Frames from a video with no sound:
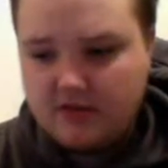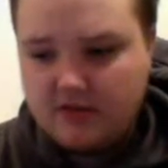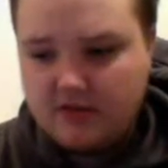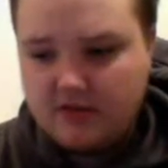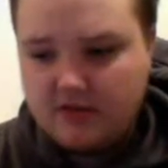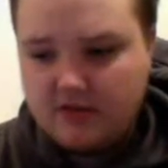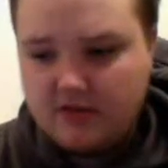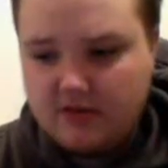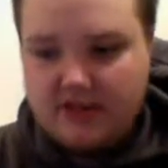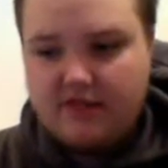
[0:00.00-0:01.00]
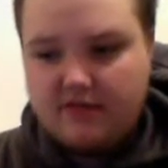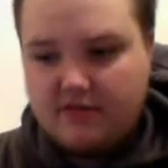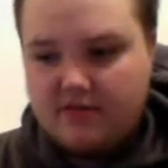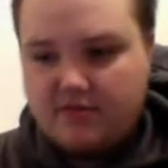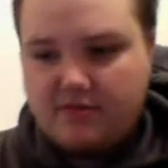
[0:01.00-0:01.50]

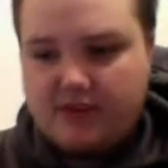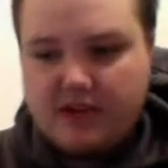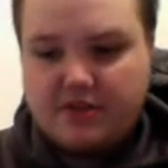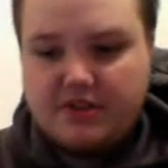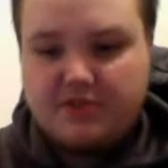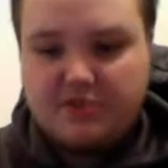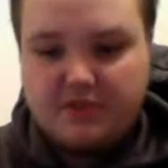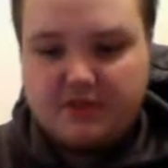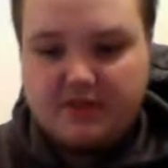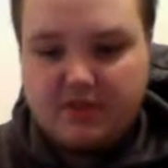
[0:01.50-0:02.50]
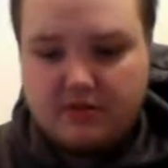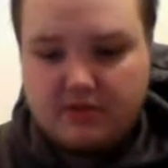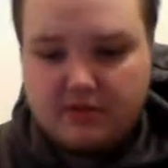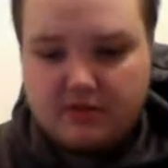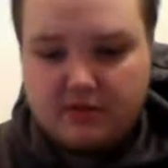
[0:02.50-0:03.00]
When I go dispose of
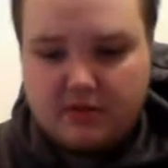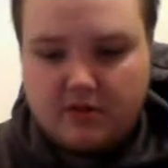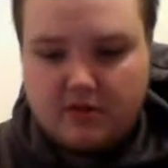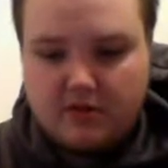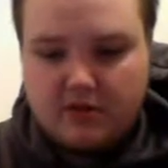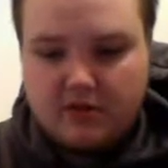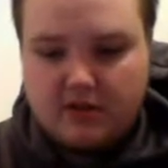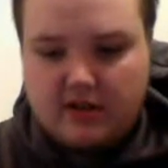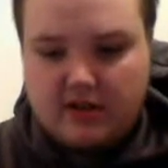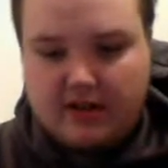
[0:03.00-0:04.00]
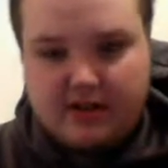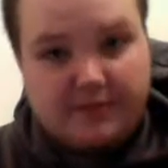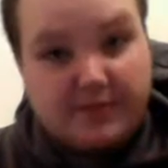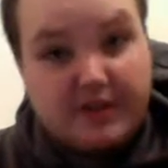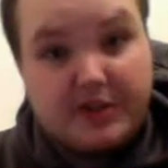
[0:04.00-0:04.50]
needles in
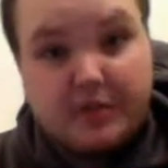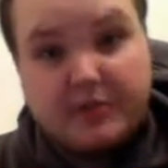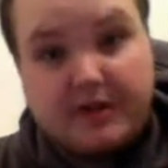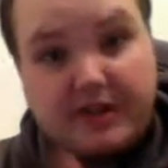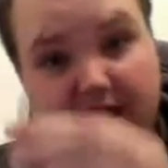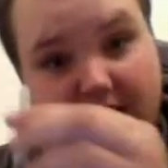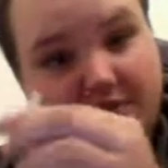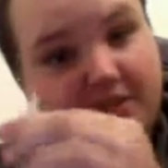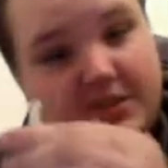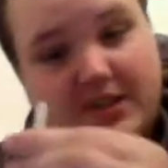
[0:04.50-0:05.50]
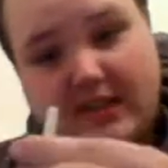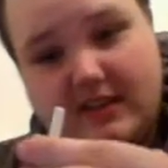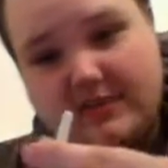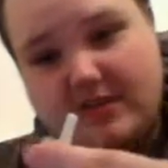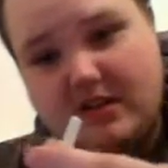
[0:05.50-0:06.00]
my sharps box, I literally just take this
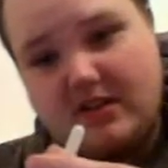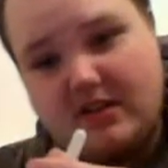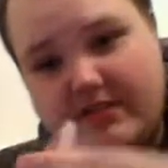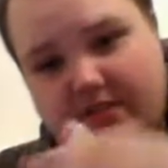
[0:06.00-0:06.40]
part off